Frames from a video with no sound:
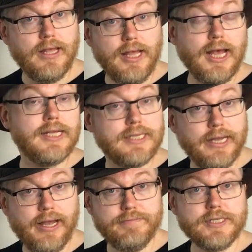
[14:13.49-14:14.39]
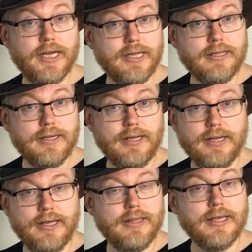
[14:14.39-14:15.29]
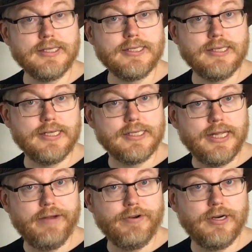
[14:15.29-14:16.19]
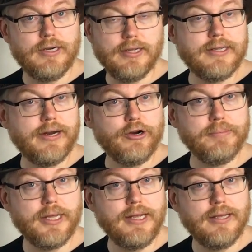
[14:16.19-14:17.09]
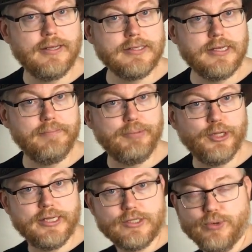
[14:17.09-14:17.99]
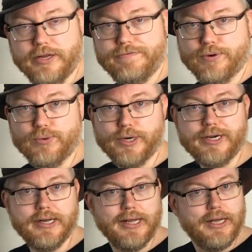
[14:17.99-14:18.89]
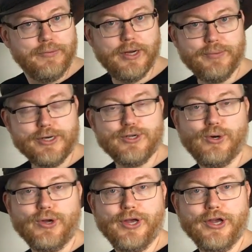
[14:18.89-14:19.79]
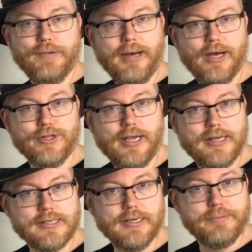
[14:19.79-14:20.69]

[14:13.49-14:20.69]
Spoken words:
As I have said, this is never terribly simple and straightforward when we're talking about kinship